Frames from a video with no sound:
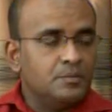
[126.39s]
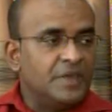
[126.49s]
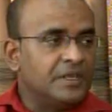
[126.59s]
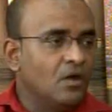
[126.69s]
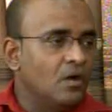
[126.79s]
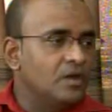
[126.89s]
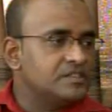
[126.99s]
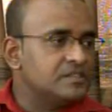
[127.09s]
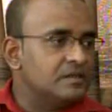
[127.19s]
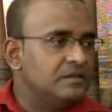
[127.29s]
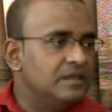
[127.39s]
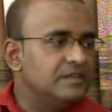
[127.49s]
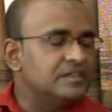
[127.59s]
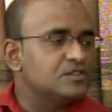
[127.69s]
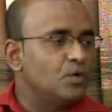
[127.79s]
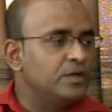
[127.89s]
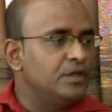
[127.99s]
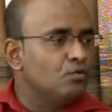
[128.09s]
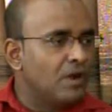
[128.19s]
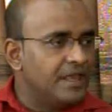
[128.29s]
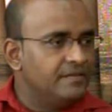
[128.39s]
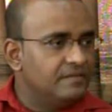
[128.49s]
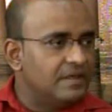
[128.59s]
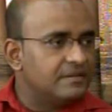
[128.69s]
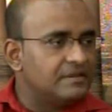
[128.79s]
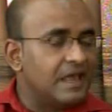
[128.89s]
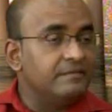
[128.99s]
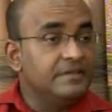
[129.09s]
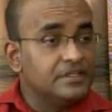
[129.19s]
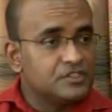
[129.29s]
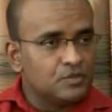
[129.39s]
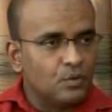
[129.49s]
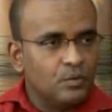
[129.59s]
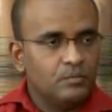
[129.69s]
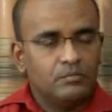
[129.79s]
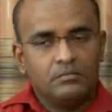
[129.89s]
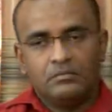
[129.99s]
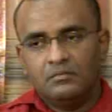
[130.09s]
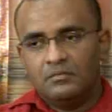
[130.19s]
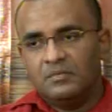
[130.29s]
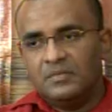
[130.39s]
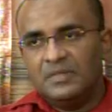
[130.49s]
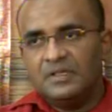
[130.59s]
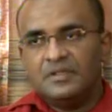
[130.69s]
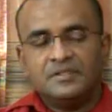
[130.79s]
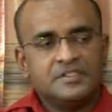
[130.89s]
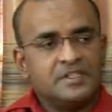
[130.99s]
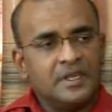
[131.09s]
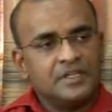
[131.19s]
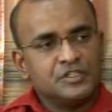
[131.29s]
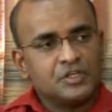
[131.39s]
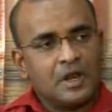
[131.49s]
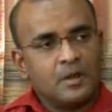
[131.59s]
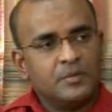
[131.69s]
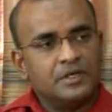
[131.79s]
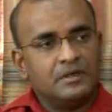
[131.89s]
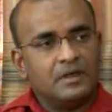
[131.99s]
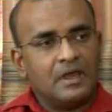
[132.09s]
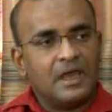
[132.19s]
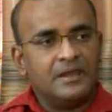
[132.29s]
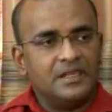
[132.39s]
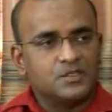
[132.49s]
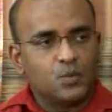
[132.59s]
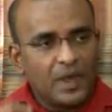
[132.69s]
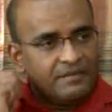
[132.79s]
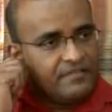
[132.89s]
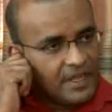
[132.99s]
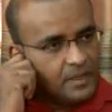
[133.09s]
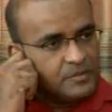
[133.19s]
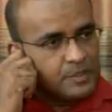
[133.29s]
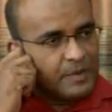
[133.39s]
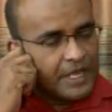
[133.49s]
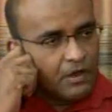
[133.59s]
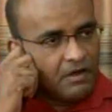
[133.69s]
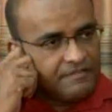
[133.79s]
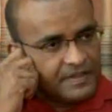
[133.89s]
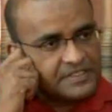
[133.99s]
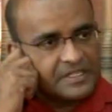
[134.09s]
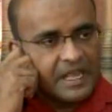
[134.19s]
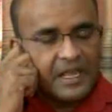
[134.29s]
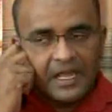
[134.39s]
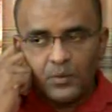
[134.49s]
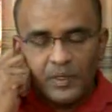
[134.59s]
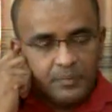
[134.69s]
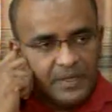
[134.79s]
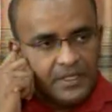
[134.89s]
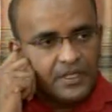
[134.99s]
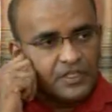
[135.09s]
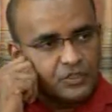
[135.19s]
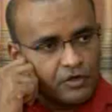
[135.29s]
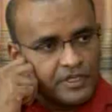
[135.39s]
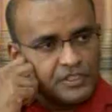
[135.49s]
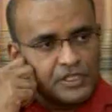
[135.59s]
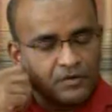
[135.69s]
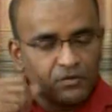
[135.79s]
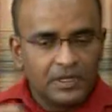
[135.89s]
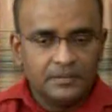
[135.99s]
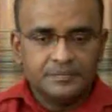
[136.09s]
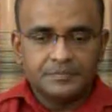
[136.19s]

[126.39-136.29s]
because it is only right that I did so. CN Sharma and his wife came to my office. I had with me the Attorney General,